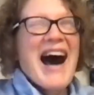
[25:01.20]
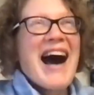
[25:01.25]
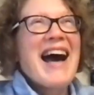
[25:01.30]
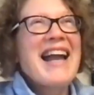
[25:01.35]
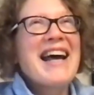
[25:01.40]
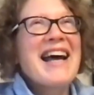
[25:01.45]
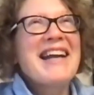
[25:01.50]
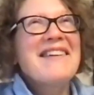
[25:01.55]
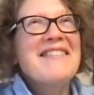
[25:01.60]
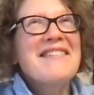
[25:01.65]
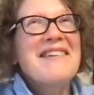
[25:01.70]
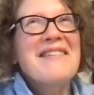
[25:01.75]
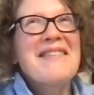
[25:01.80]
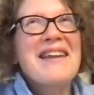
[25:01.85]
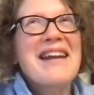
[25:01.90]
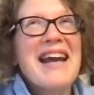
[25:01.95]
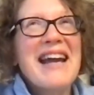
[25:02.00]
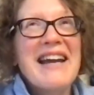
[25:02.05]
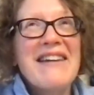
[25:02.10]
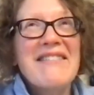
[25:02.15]
And I don't know
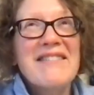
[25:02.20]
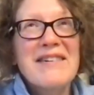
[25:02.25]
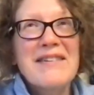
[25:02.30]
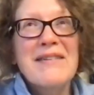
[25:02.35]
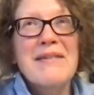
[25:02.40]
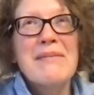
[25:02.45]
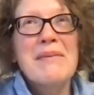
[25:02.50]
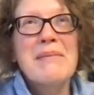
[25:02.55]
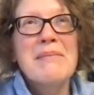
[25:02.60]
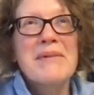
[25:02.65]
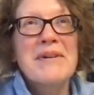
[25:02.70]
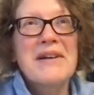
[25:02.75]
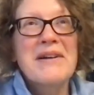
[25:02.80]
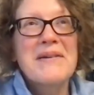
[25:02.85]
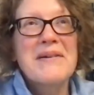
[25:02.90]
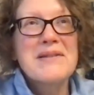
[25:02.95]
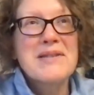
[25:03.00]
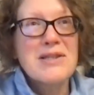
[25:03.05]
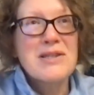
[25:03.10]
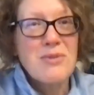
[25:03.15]
that I ever remember
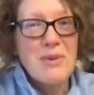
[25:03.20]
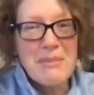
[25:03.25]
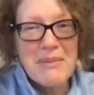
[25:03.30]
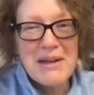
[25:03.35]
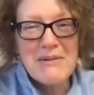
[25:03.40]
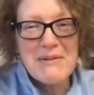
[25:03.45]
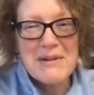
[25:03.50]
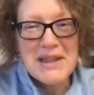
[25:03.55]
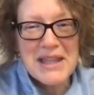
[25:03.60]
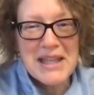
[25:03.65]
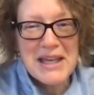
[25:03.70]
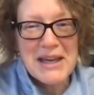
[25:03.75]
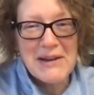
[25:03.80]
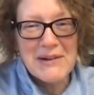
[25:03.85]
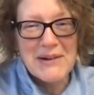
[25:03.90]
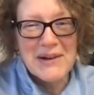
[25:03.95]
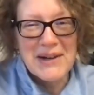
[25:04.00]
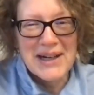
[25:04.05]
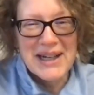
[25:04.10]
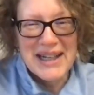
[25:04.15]
going swimming with you.